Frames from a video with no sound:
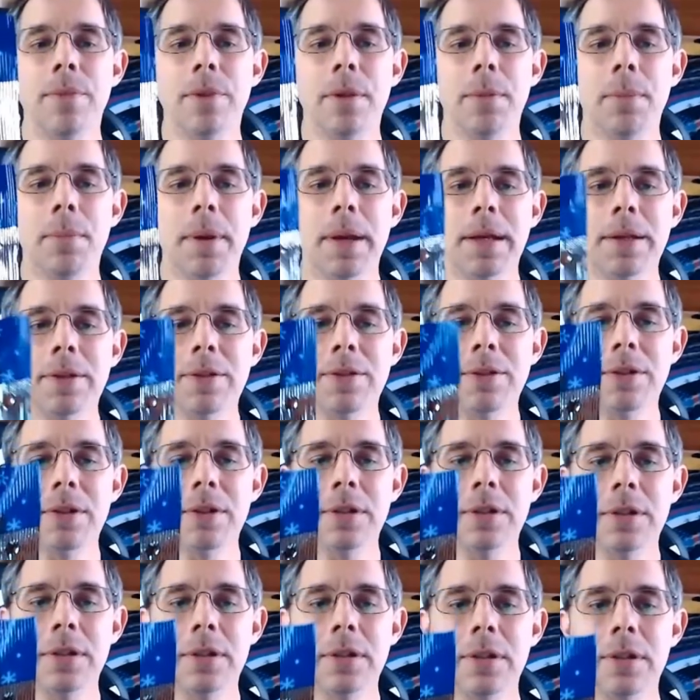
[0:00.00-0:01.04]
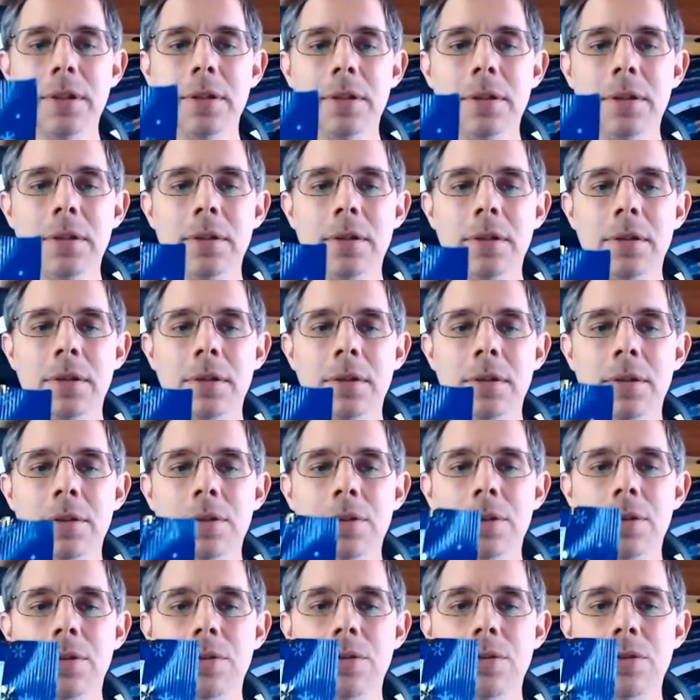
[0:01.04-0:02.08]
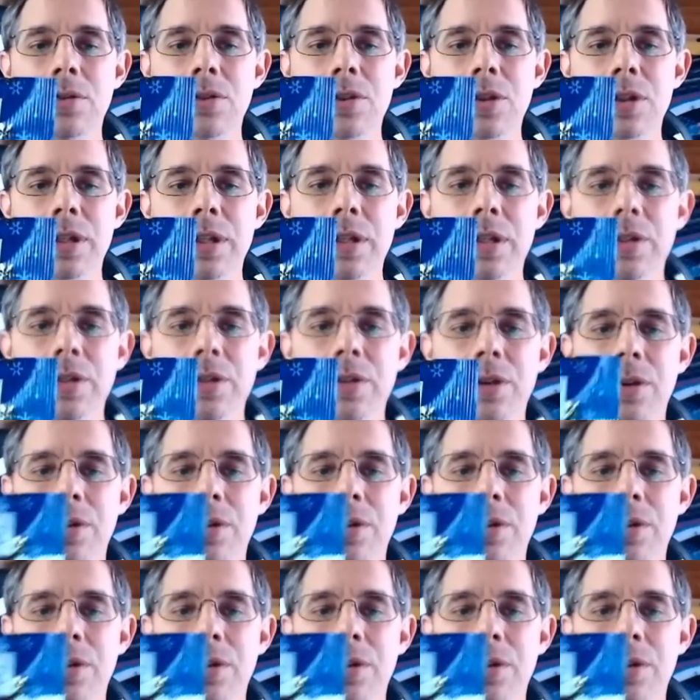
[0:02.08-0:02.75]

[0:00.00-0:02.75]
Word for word: the back side. It's shiny, it's